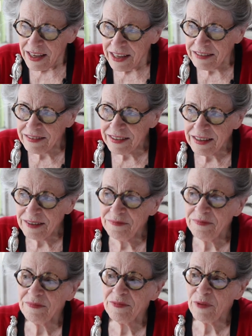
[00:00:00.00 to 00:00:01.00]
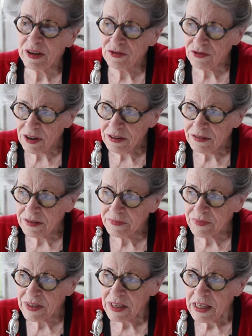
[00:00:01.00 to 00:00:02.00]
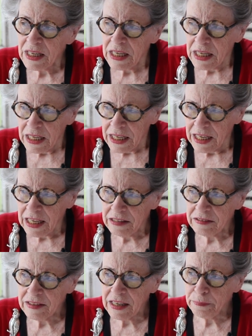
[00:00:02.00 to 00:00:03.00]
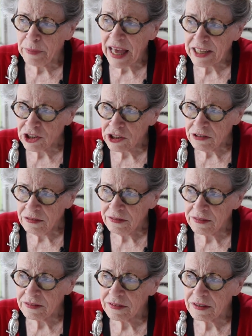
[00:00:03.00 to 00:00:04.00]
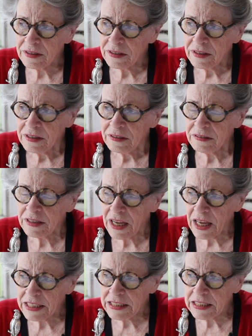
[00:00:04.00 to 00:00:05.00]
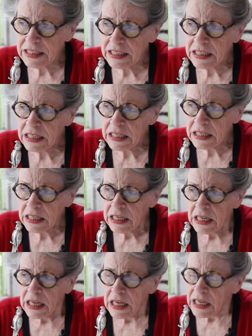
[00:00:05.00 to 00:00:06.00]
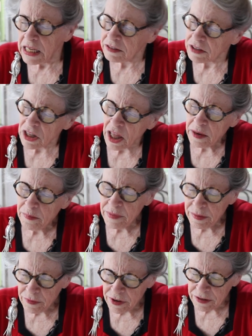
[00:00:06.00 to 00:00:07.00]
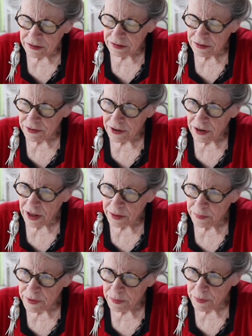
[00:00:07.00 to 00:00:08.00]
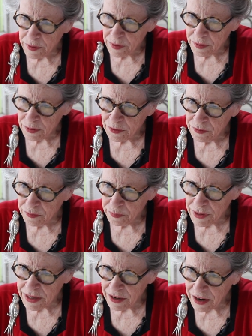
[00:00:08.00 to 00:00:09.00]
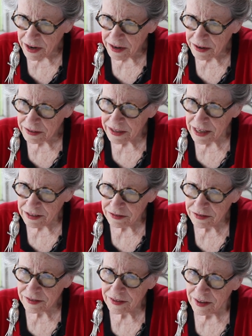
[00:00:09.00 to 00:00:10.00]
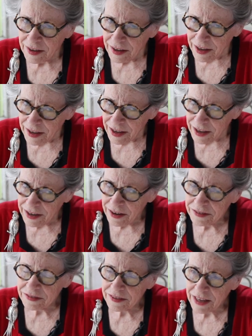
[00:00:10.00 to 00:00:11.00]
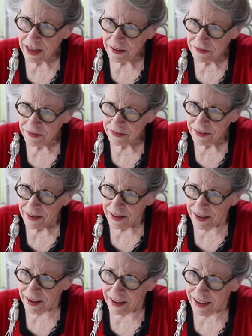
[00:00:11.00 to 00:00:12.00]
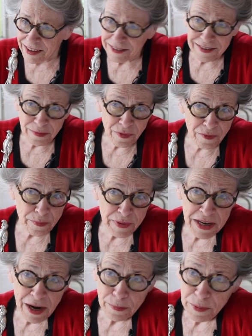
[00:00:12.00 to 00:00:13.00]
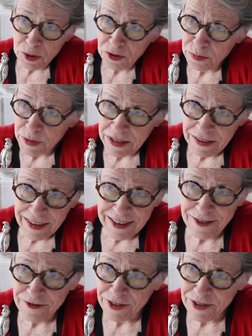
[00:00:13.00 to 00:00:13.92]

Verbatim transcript: it's a restaurant, it's a passion, it's an idea, it's a lot of memories for a lot of people who've been our guests and our staff, and some have been our postmen and the